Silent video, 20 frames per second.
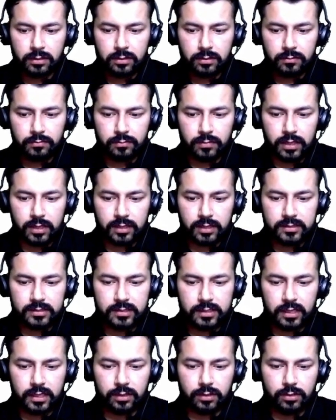Marks
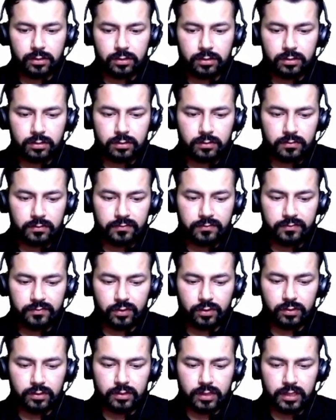they got
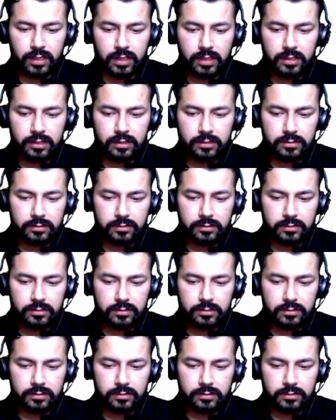40,